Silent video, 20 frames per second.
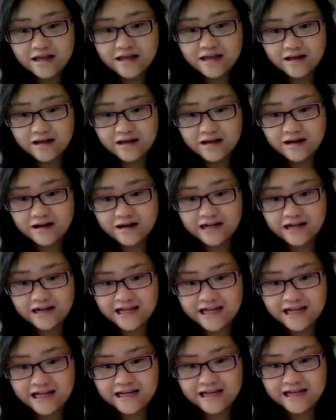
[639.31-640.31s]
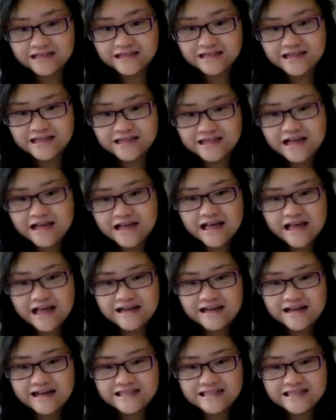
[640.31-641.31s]
Alright guys, I'll
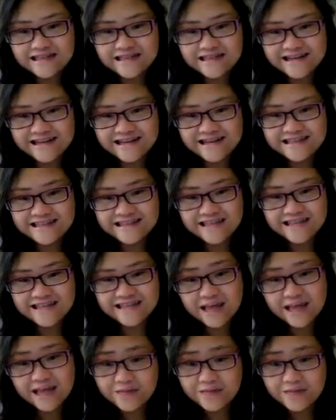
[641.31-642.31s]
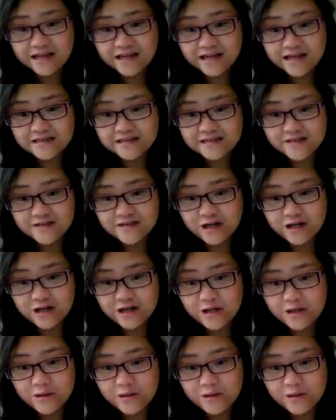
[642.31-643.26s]
see you guys in my next video.